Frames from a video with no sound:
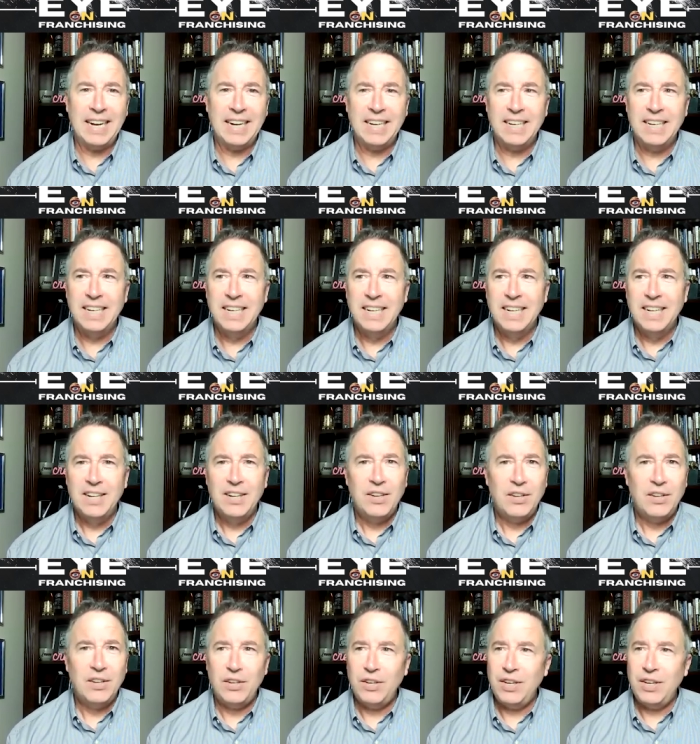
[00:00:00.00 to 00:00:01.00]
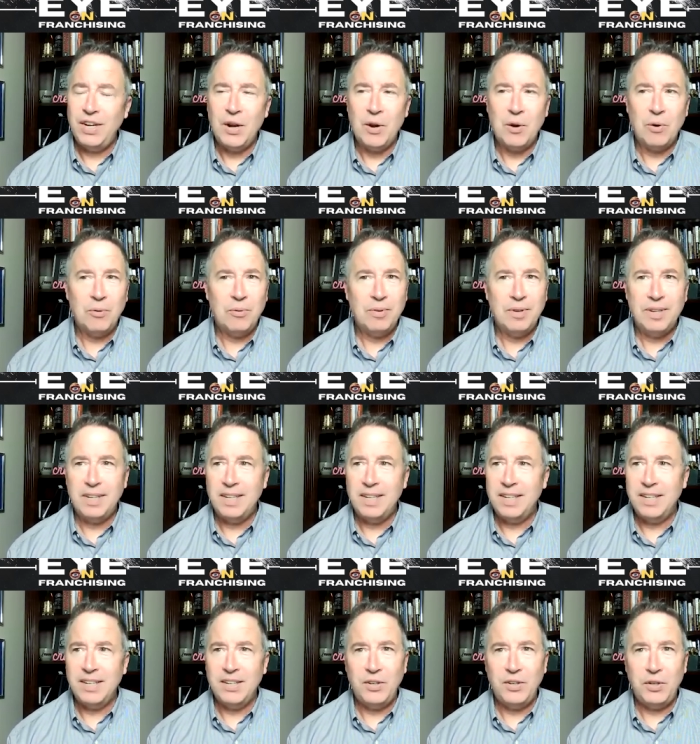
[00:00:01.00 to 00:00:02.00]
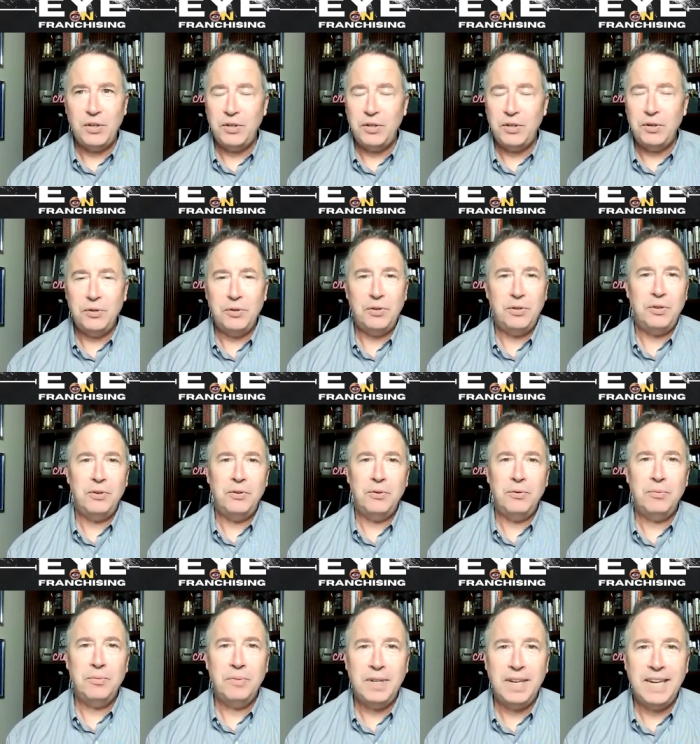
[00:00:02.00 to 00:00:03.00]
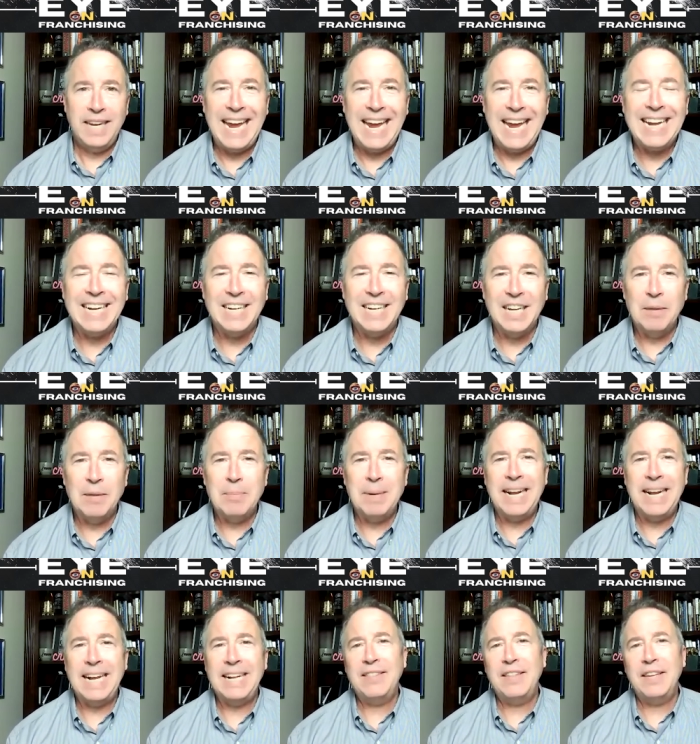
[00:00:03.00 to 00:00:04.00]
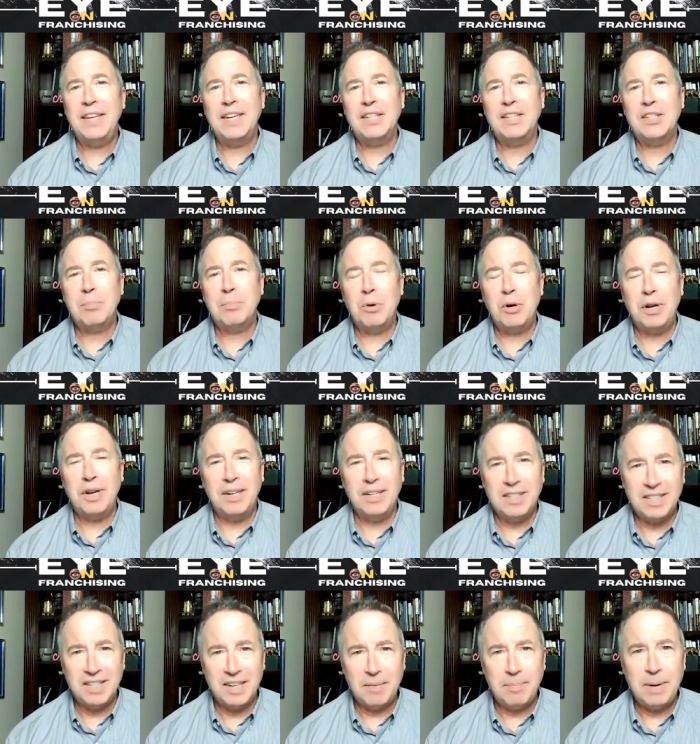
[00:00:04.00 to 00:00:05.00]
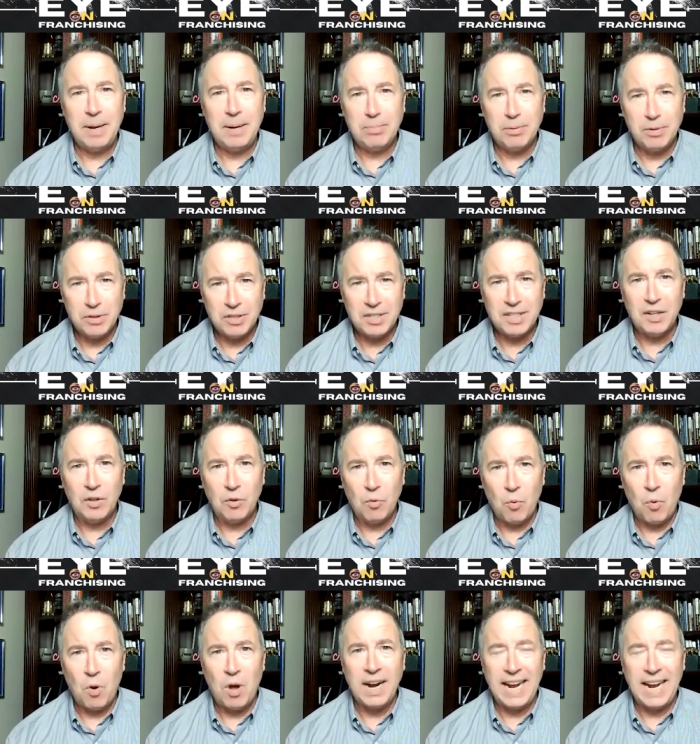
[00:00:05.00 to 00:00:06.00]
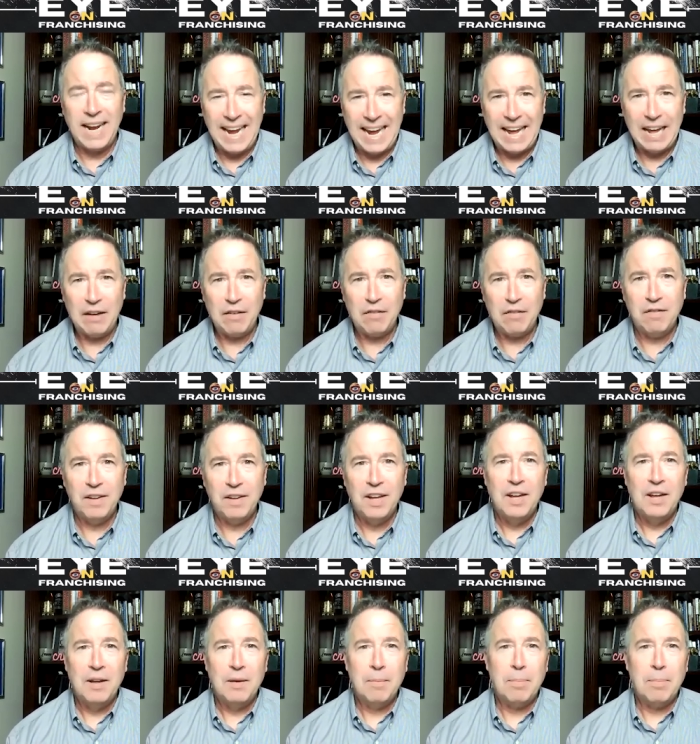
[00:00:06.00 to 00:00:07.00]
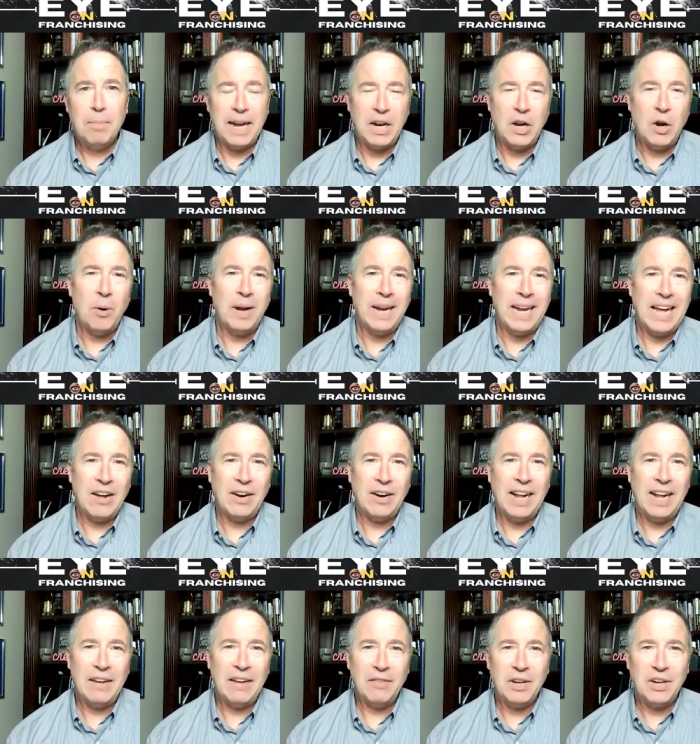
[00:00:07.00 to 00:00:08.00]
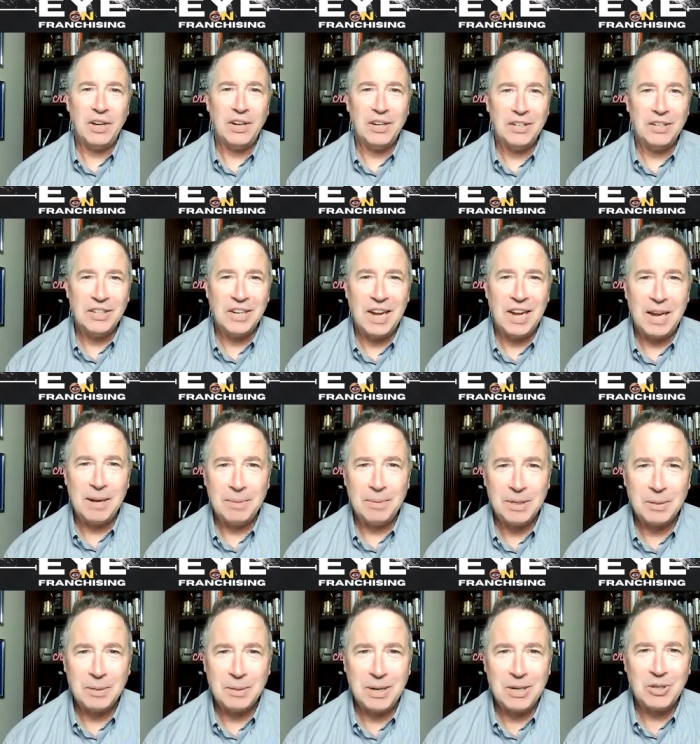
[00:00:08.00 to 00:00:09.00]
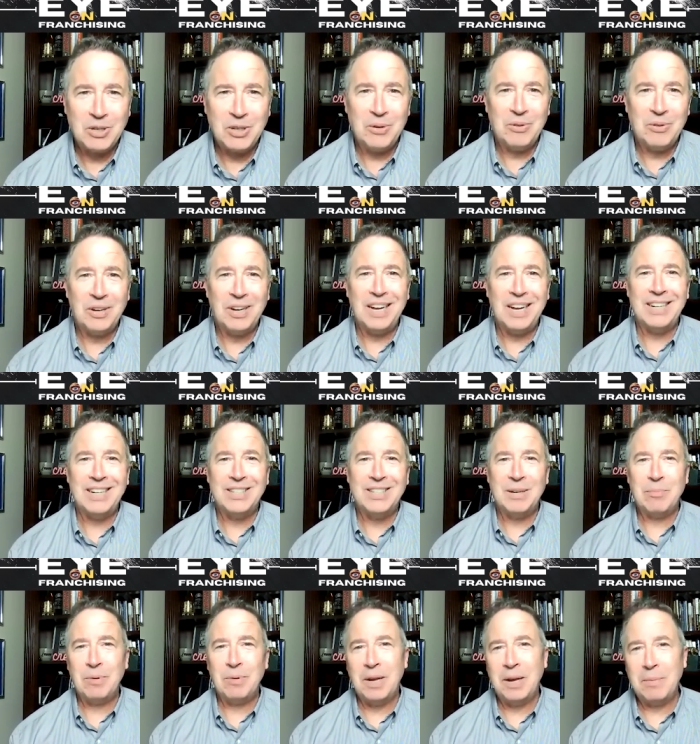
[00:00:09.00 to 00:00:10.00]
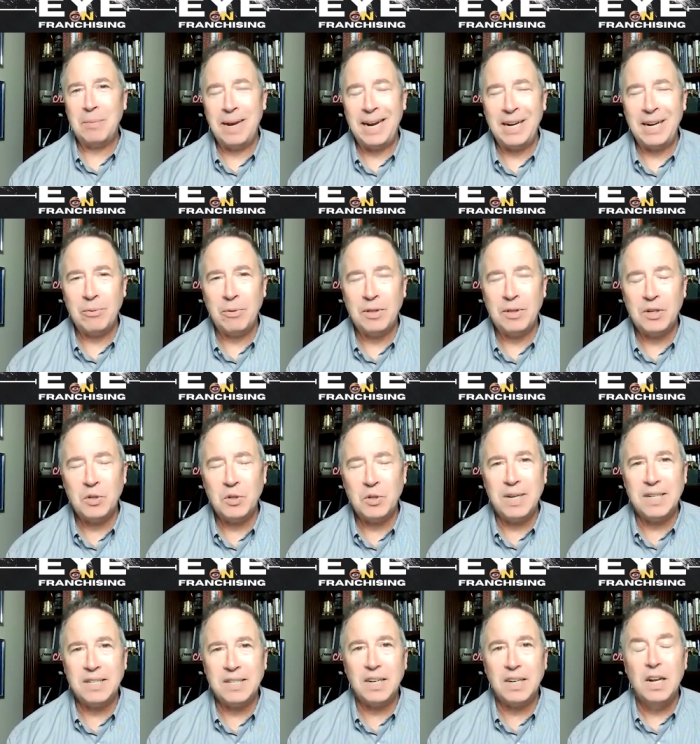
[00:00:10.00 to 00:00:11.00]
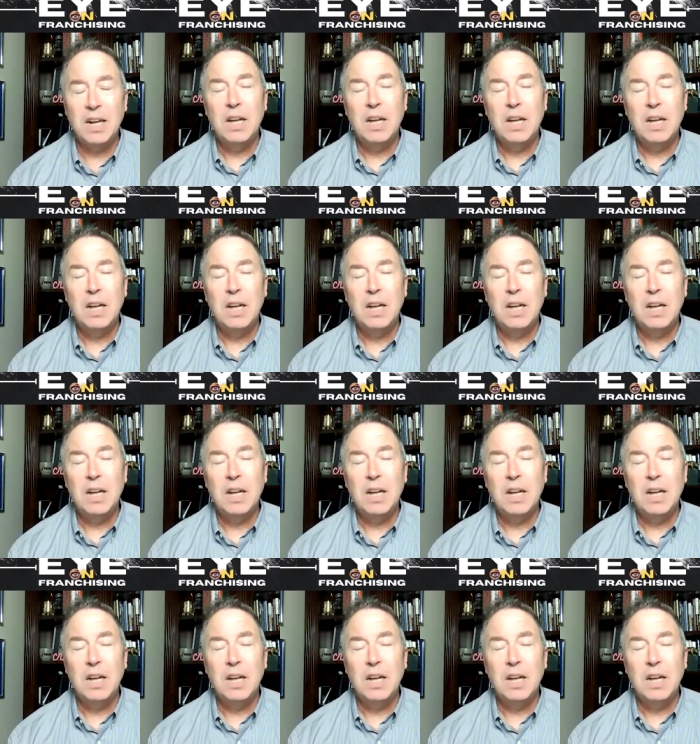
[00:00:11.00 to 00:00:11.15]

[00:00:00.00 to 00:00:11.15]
and, you know, you you can't eliminate the experience that people still want to have by going out and having a good time, especially with a concept like Painting with a Twist.